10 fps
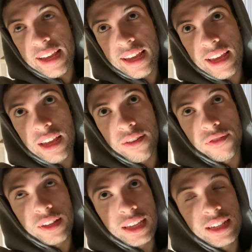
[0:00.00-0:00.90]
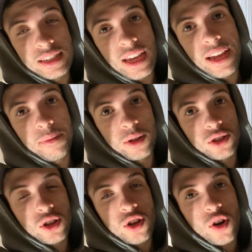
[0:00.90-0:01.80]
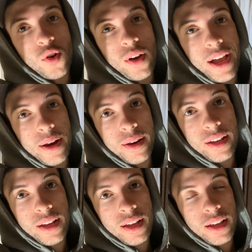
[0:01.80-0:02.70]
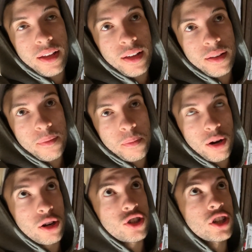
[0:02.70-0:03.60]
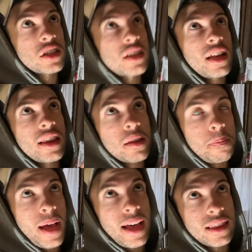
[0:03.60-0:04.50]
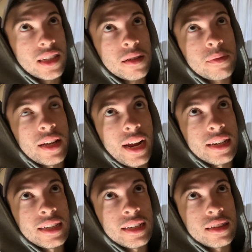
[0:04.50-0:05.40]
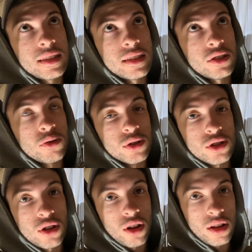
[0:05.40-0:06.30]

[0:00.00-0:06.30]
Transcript: if he's able to go and purchase the bathtub that I need to install